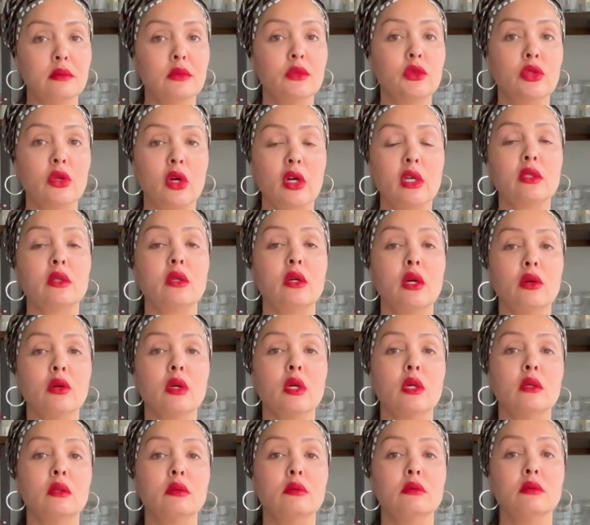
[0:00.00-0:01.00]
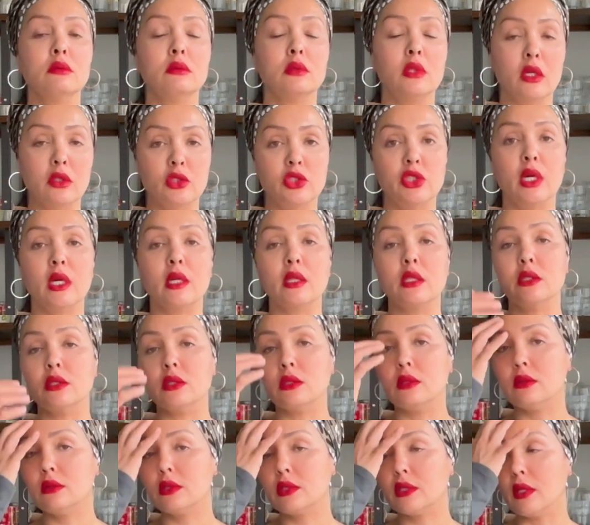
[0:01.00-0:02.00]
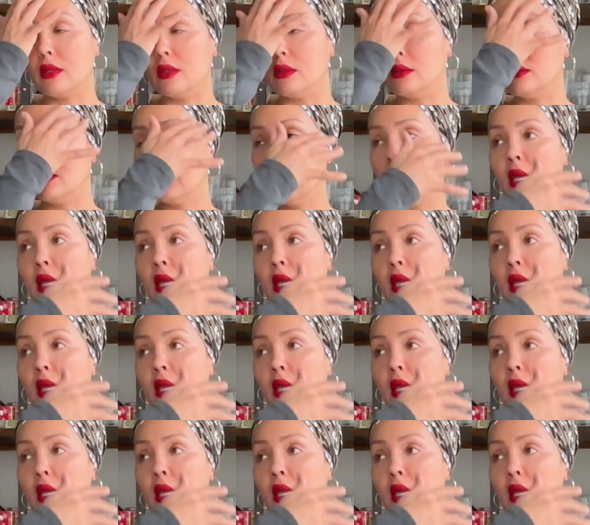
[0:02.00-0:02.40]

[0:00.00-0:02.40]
dark chocolate. So